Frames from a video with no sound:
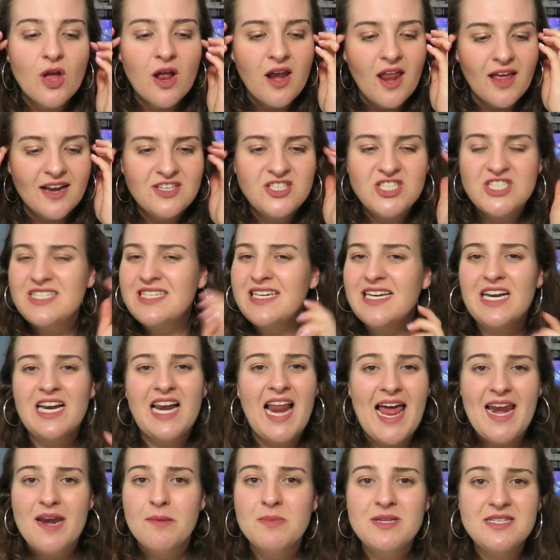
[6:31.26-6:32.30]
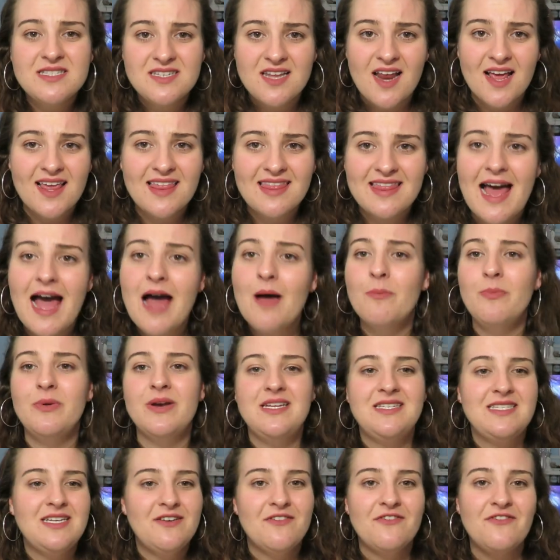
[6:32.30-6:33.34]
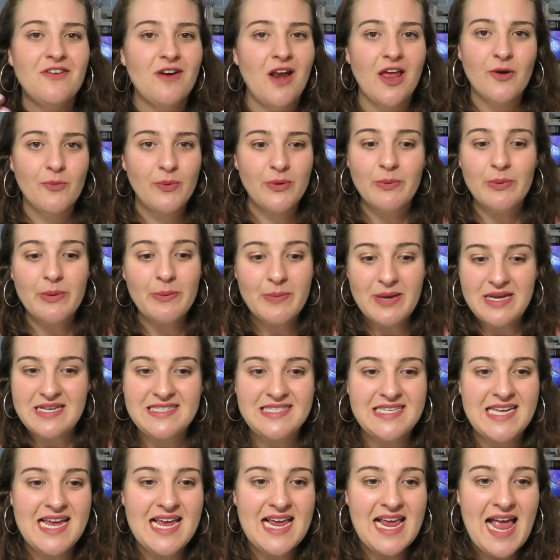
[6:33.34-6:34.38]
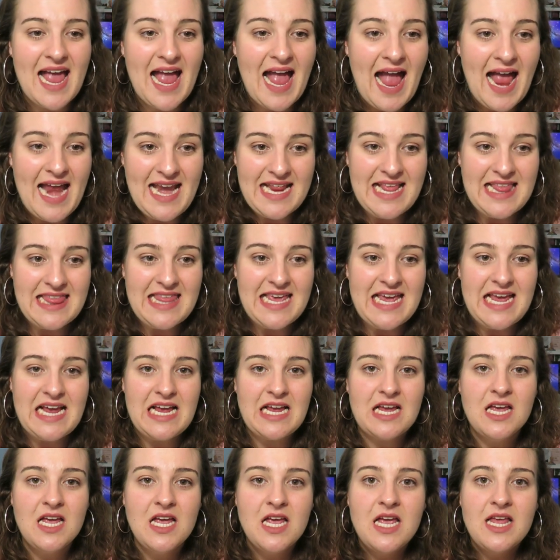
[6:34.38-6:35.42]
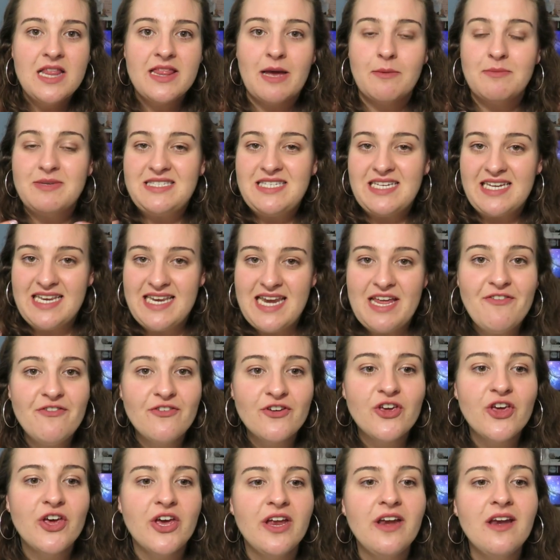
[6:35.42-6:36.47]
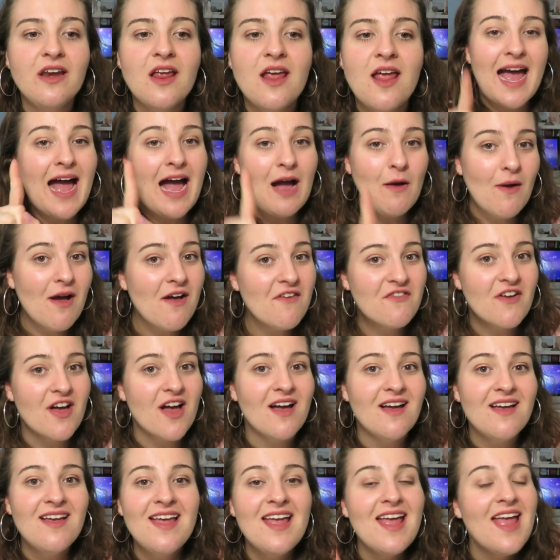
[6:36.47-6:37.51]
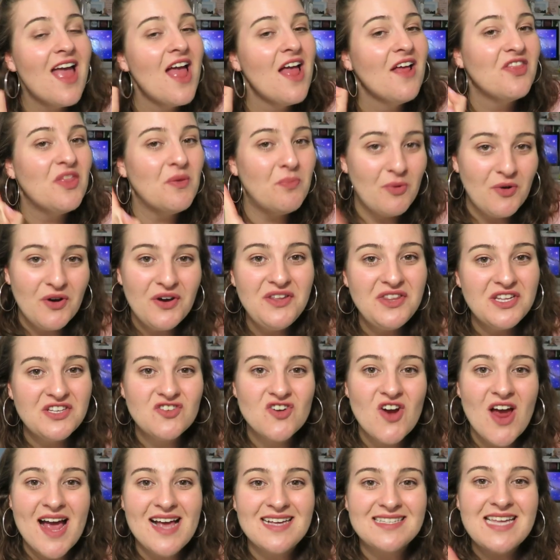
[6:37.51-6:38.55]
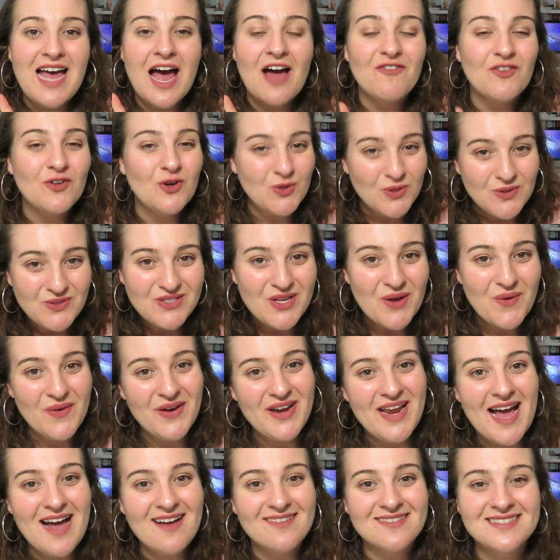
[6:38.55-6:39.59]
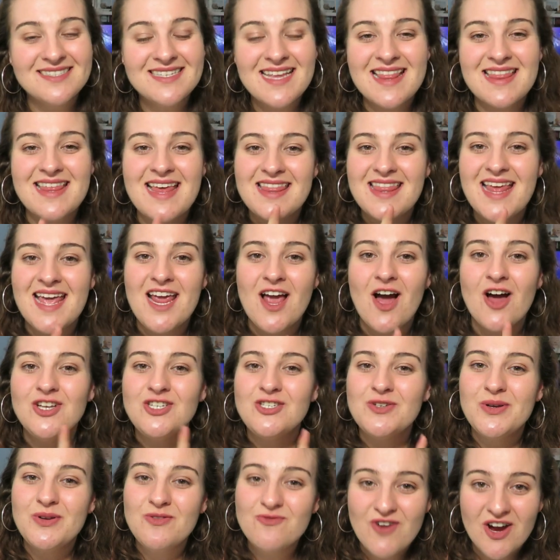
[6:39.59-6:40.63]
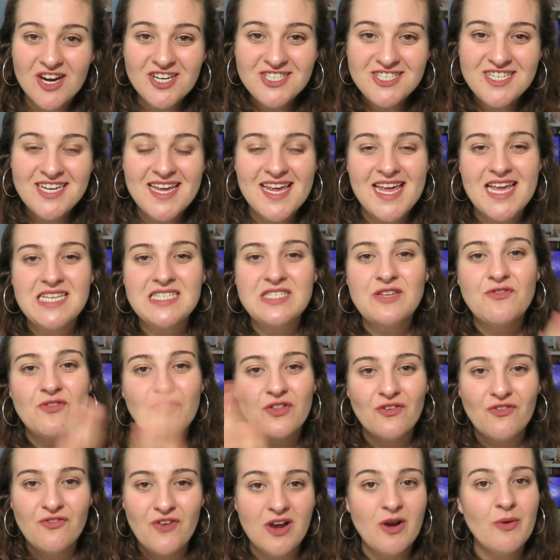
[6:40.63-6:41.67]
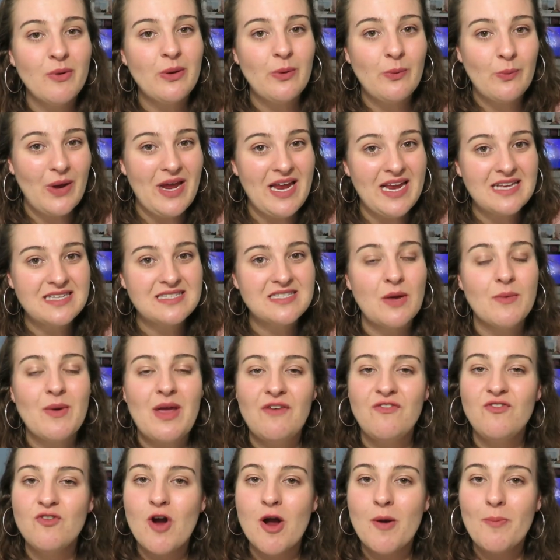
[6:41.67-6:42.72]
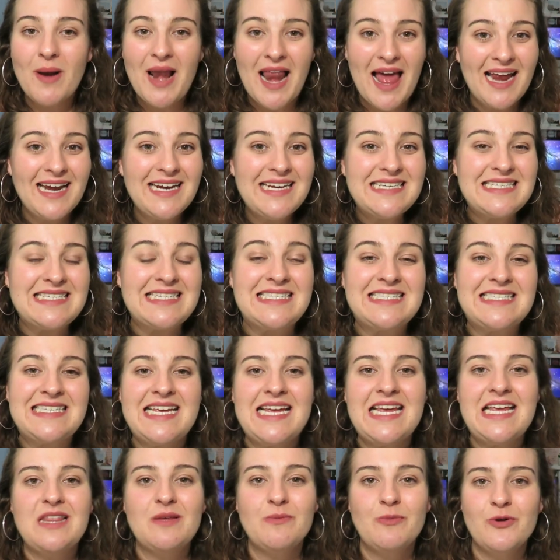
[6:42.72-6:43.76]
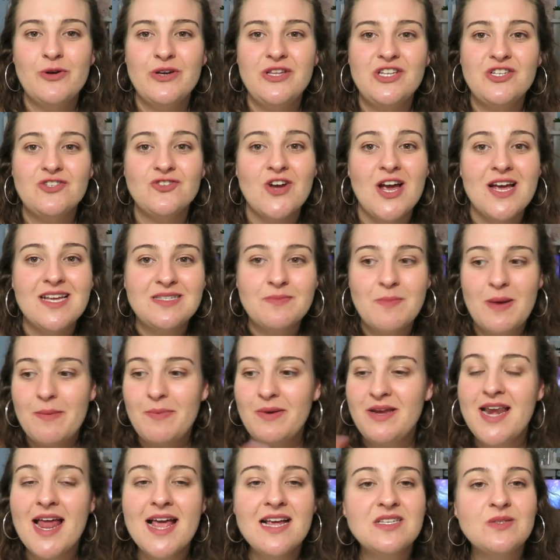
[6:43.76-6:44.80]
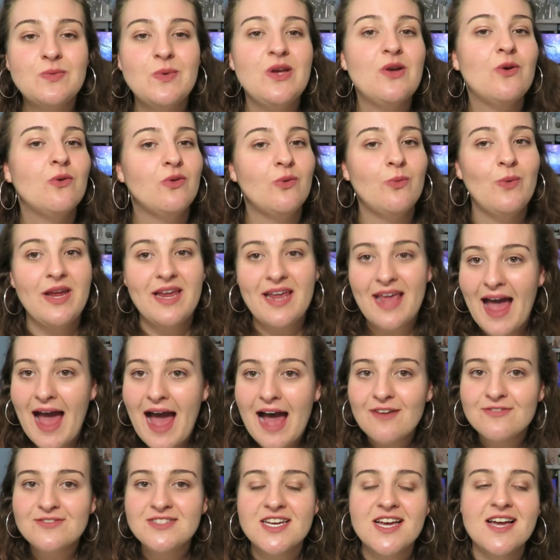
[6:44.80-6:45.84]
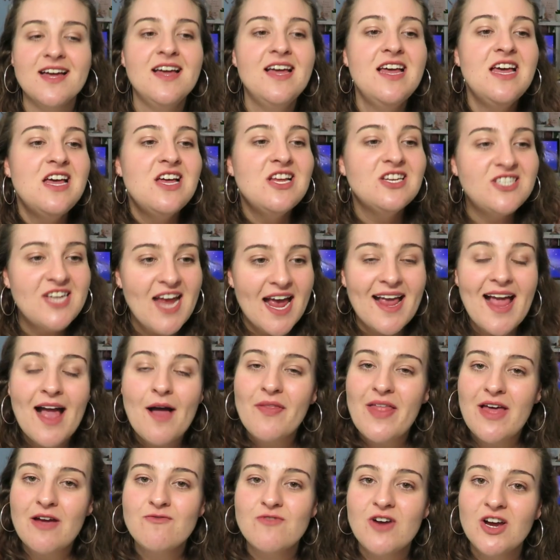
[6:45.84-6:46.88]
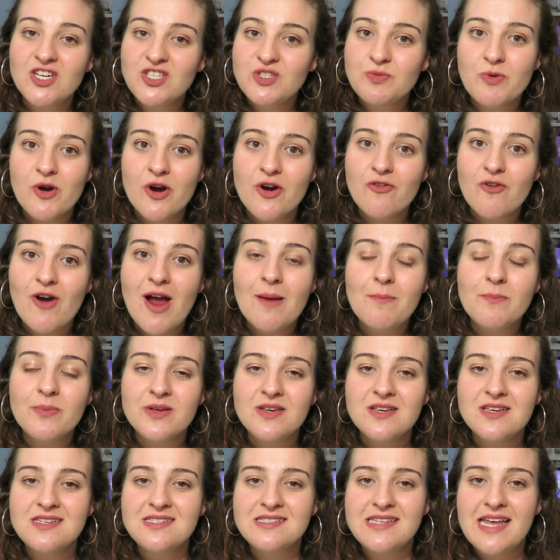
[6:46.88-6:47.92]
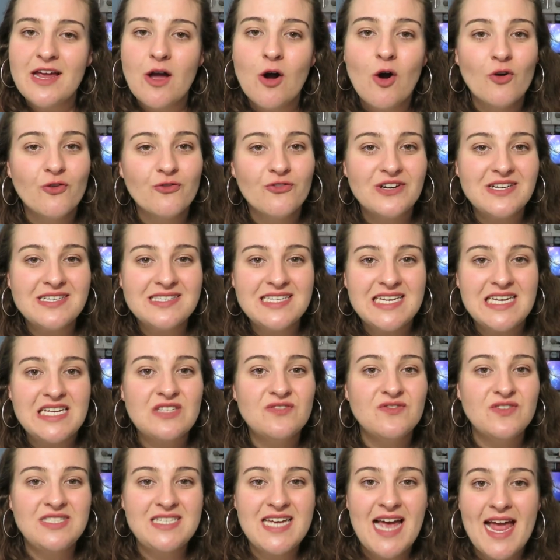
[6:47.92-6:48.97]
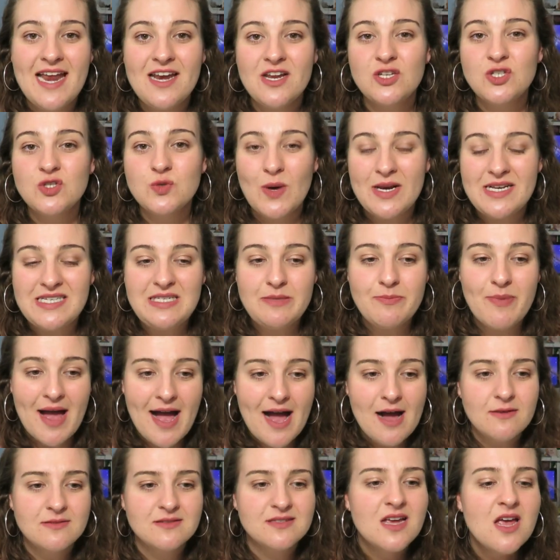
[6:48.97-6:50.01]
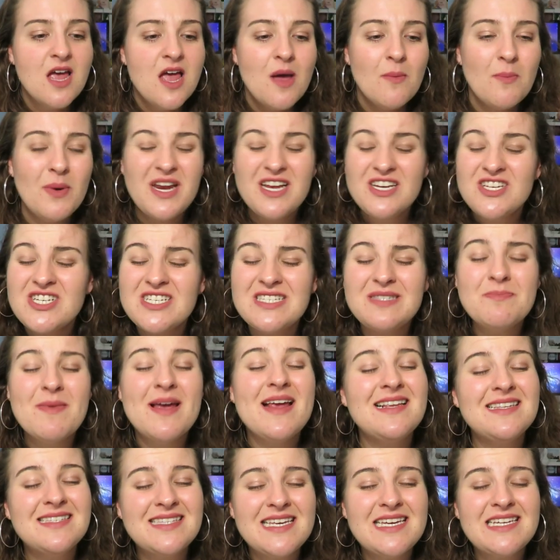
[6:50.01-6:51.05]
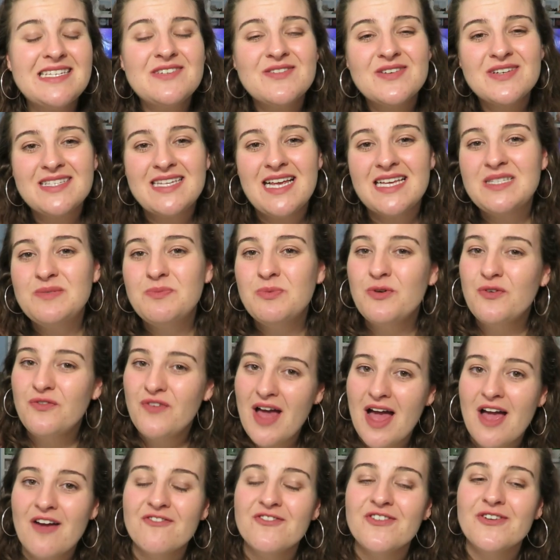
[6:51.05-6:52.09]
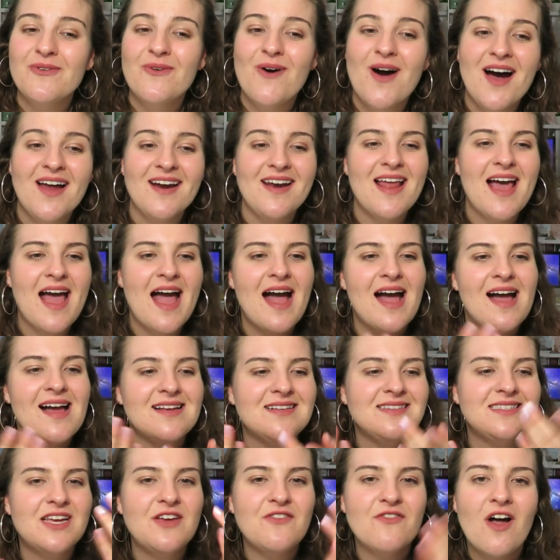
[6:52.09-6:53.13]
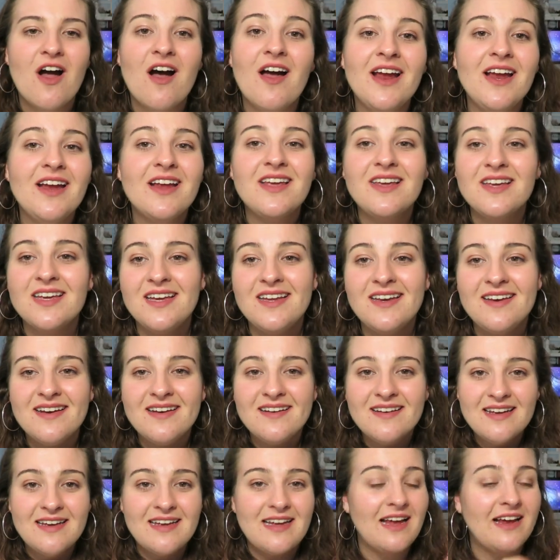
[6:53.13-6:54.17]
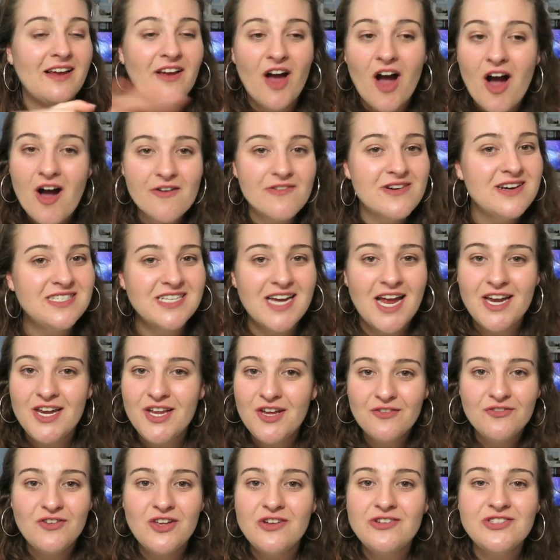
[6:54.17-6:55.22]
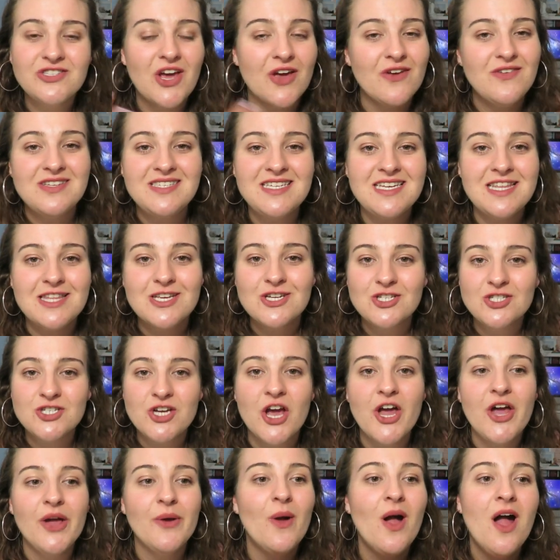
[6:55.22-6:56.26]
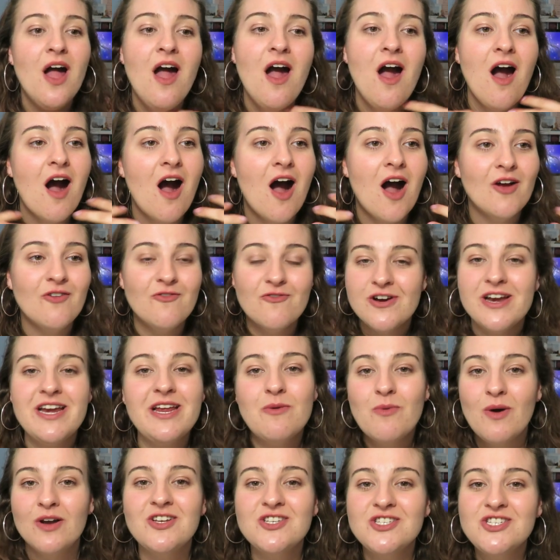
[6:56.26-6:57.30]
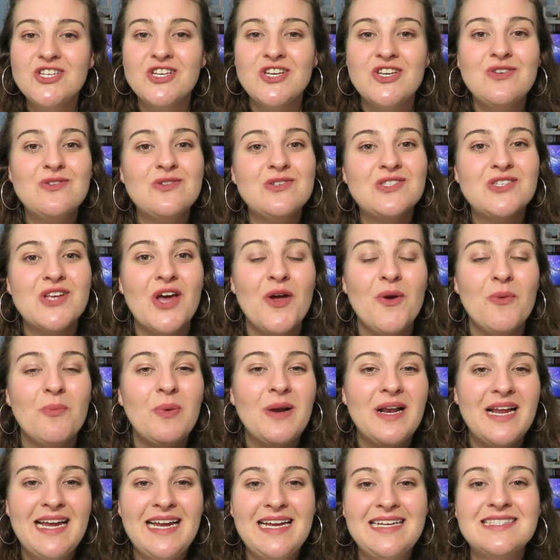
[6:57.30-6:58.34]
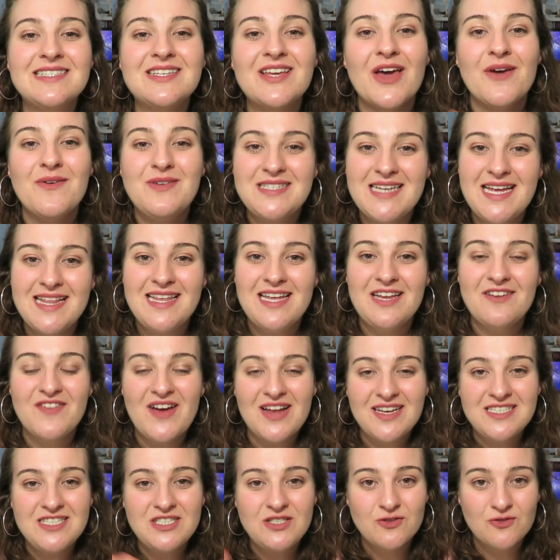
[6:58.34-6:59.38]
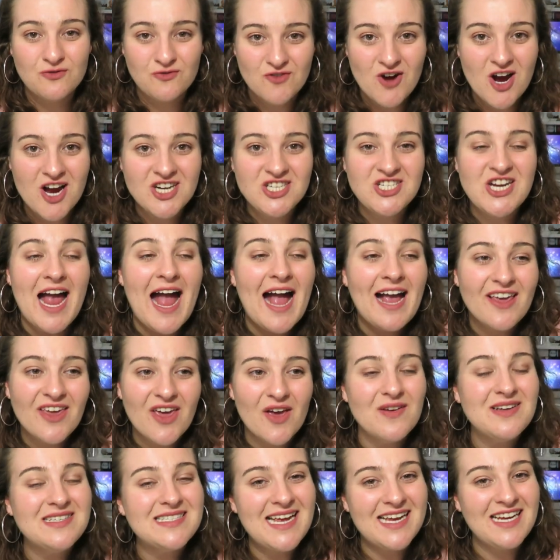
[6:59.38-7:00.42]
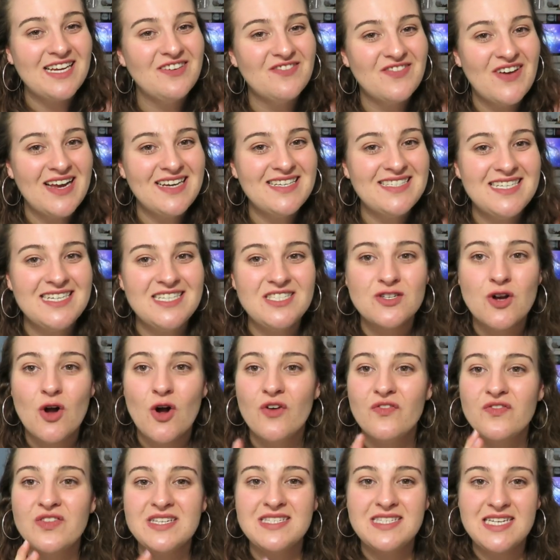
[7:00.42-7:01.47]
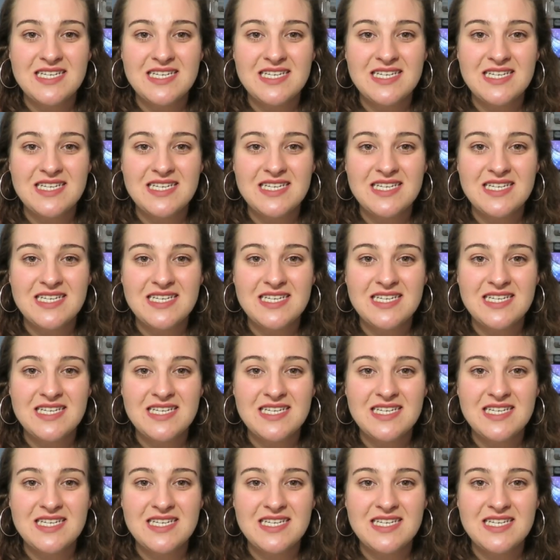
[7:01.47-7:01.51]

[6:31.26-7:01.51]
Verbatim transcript: like, just little elements like that, but it didn't feel like we were missing anything that was significant. However, The Boy in the Dress have also announced that they are doing rush tickets for the following week. So if you are planning to see The Boy in the Dress maybe next week or the week after, check out their rush programme, because they are offering seats for £10 and £20. But it just makes theatre accessible for everyone, and if I can encourage any of you to go and see this show, I really want to, so please go and take the advantage of rush and go and take advantage of the